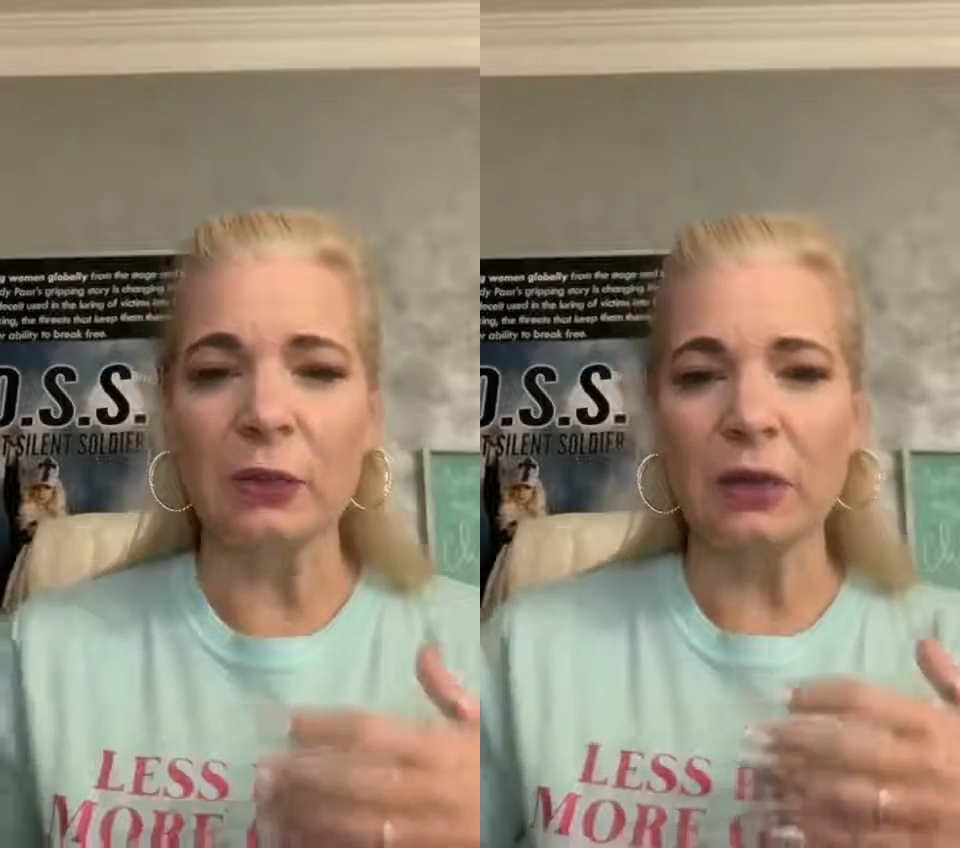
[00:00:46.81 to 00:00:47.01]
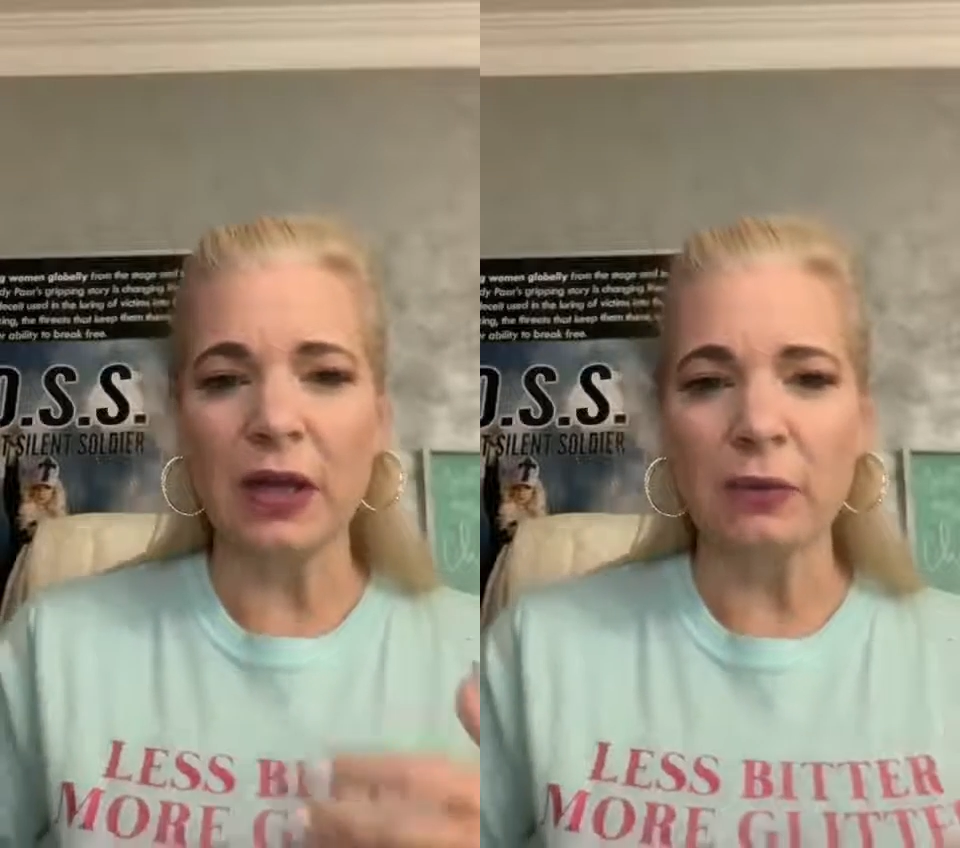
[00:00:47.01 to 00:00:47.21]

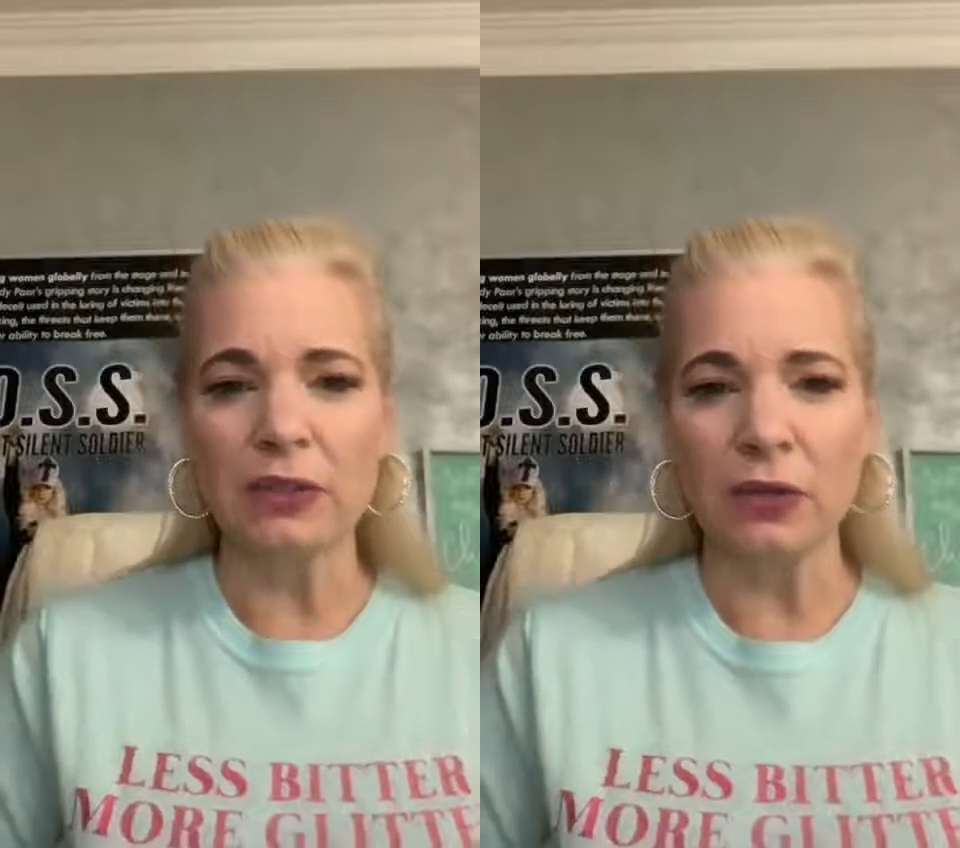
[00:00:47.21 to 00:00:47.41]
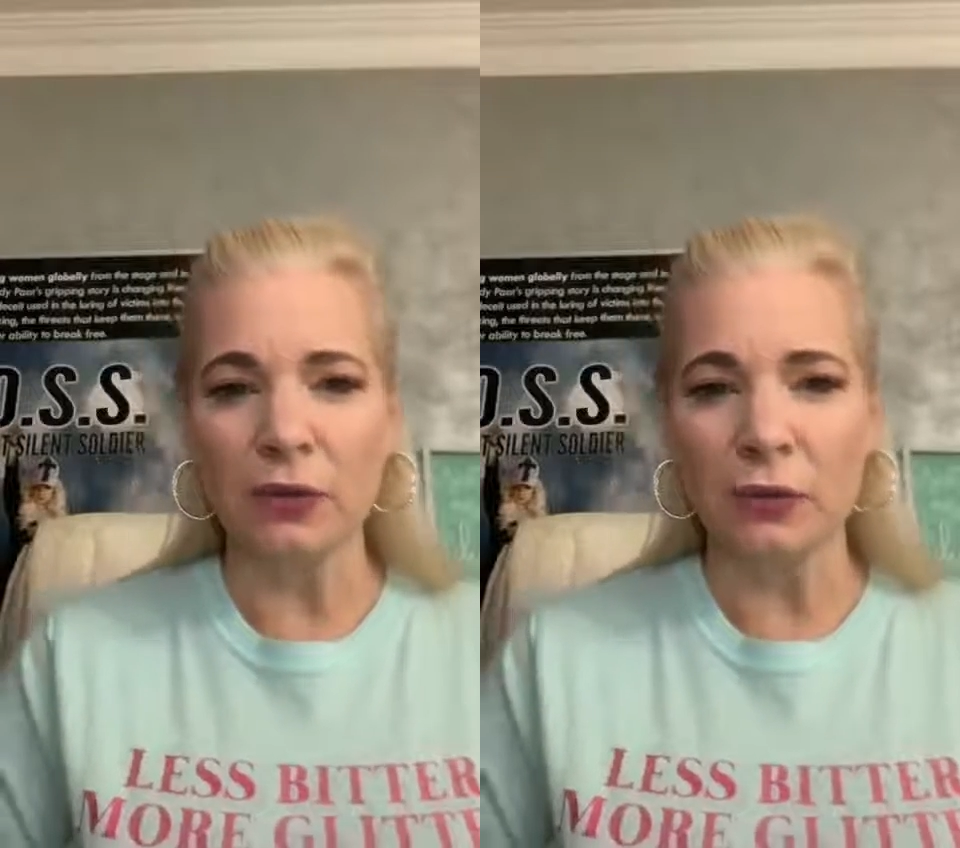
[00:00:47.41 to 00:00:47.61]
and when I
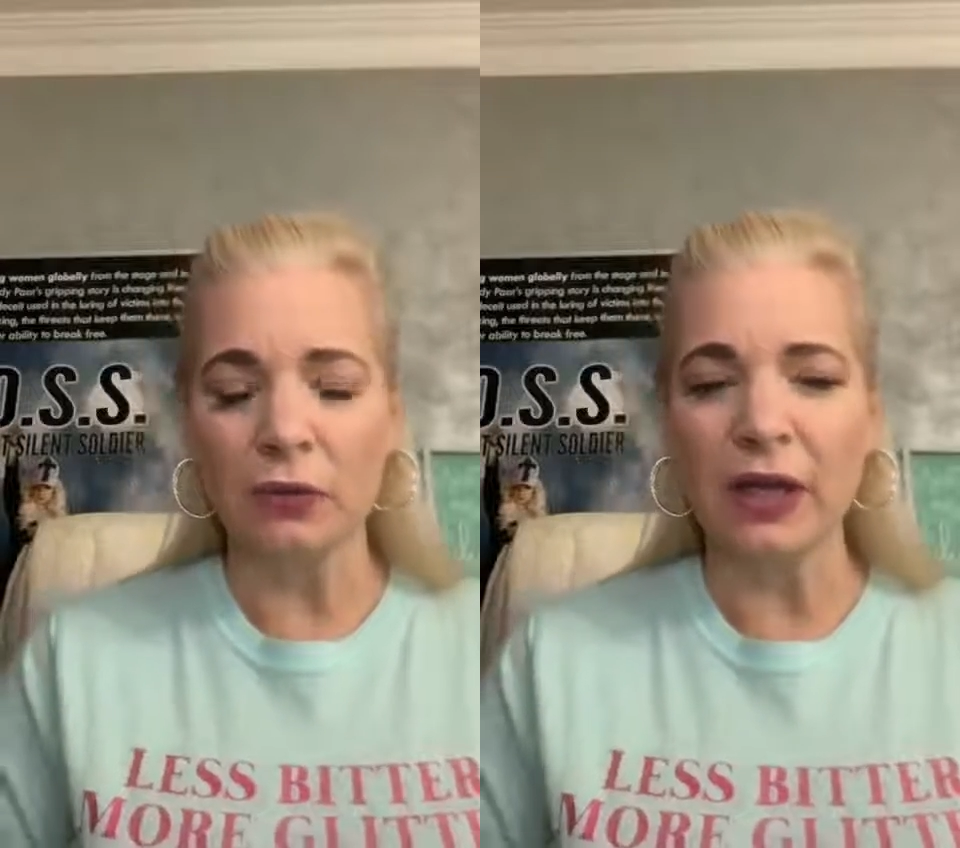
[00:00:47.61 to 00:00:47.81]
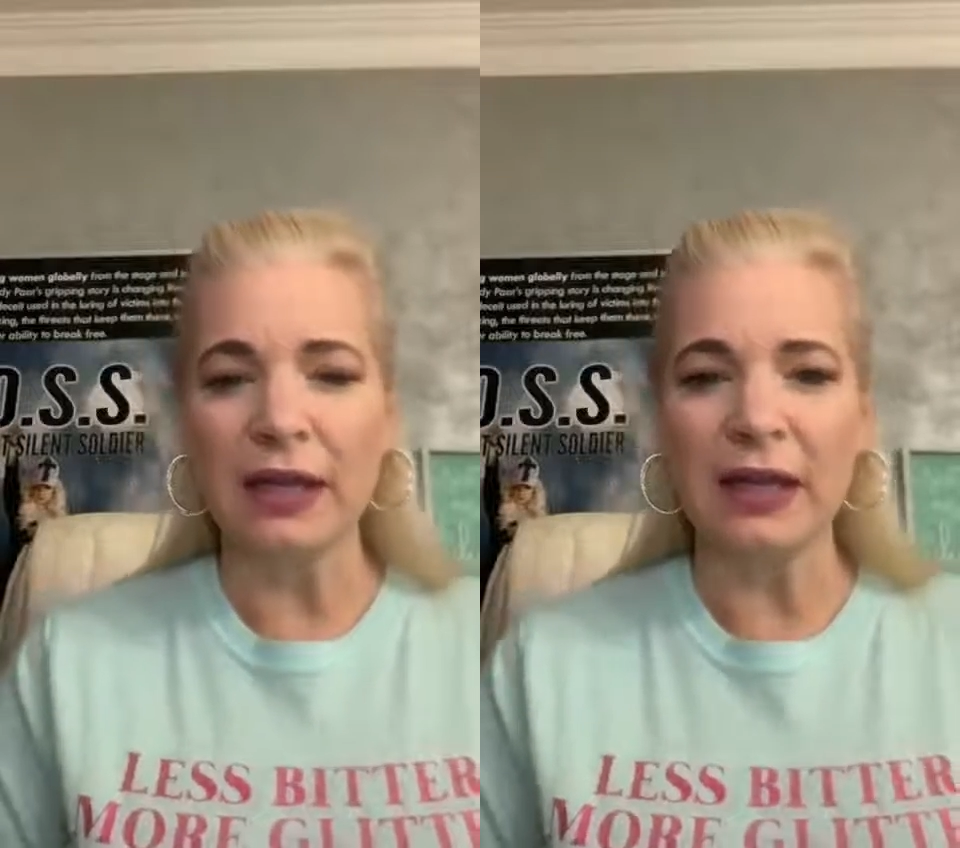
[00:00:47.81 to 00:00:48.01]
was on the
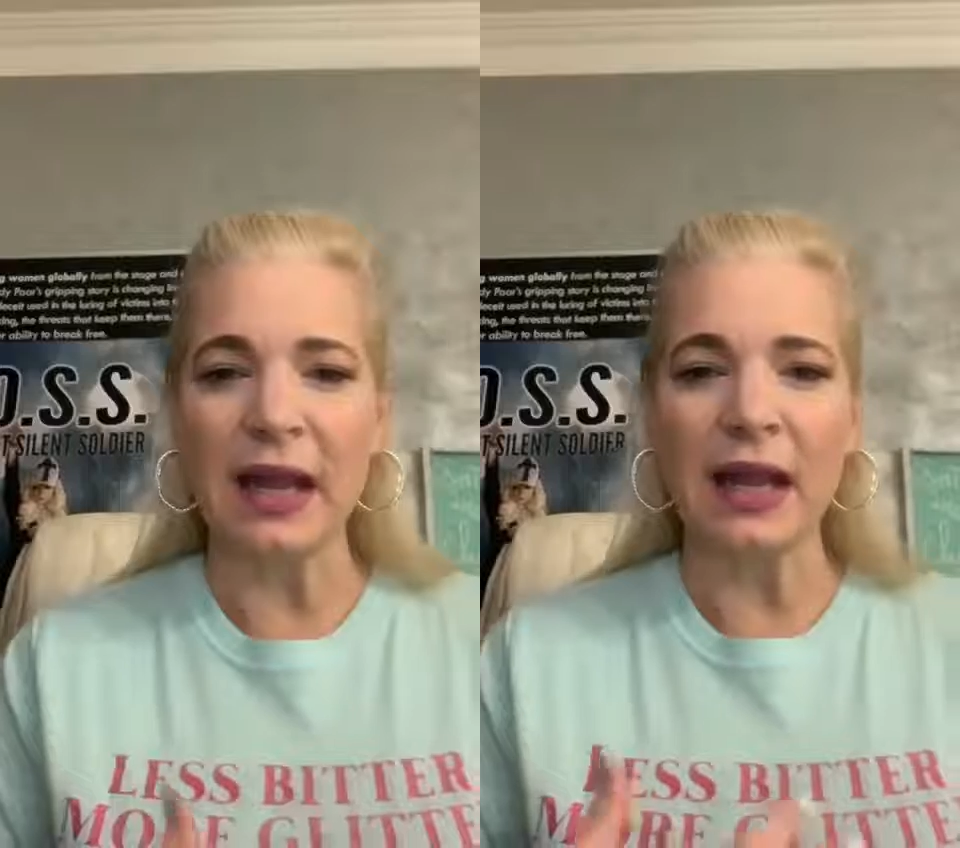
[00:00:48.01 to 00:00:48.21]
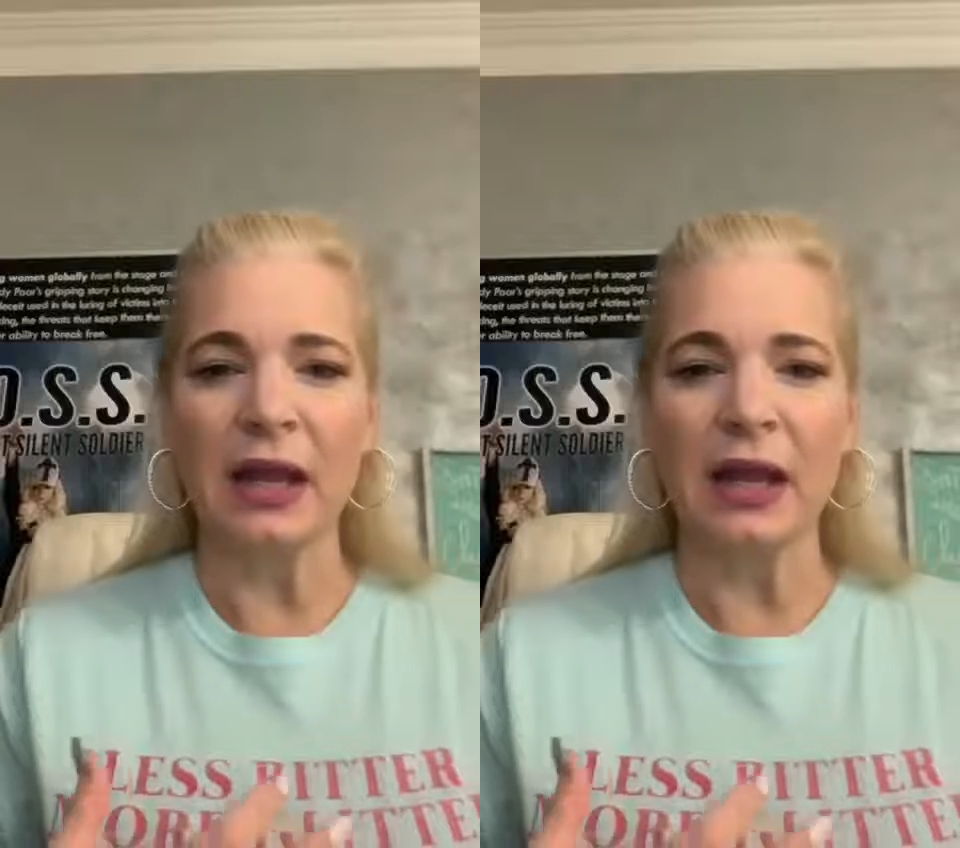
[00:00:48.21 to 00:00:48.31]
run and